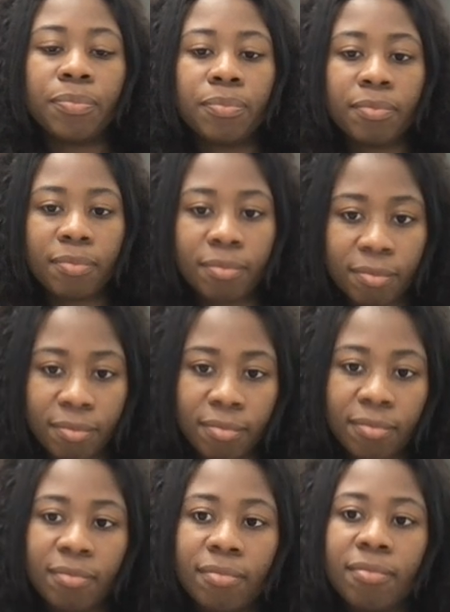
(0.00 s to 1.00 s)

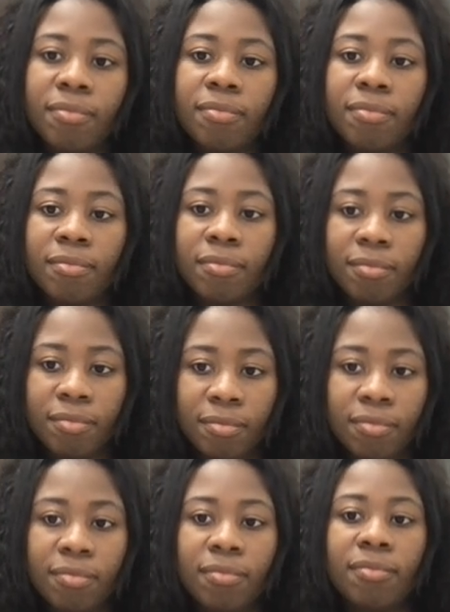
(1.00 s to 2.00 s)

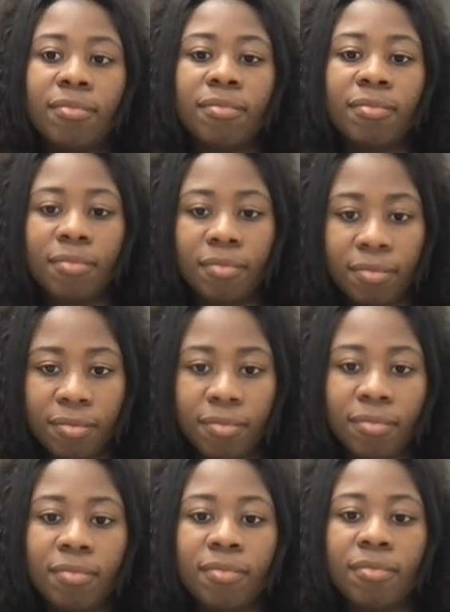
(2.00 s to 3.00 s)

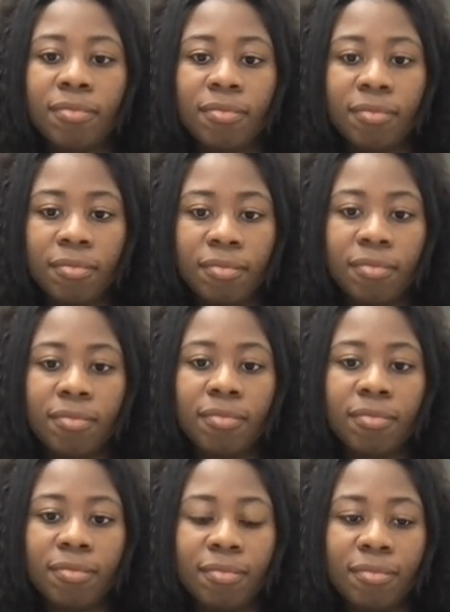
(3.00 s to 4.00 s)

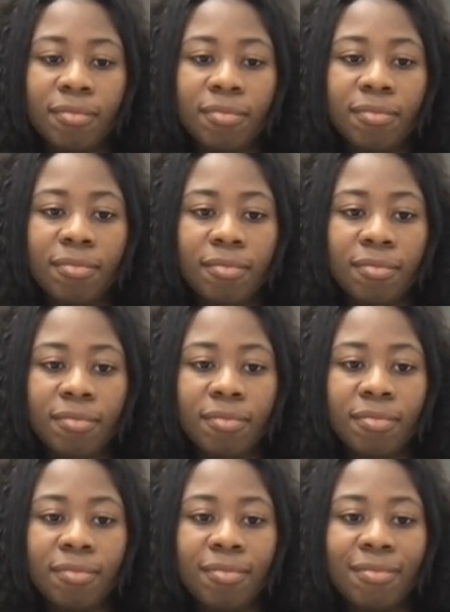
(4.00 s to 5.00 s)

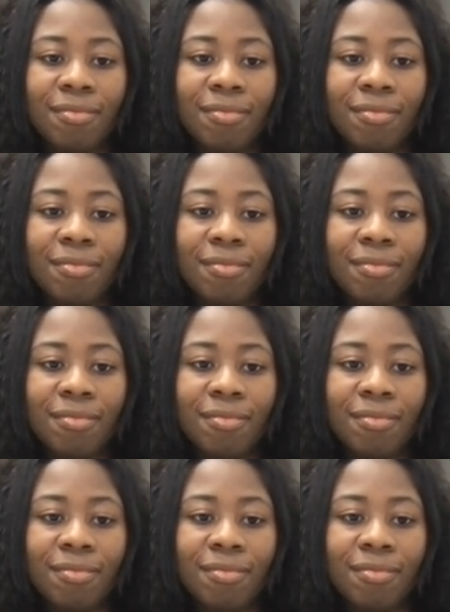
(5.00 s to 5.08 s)
(silent)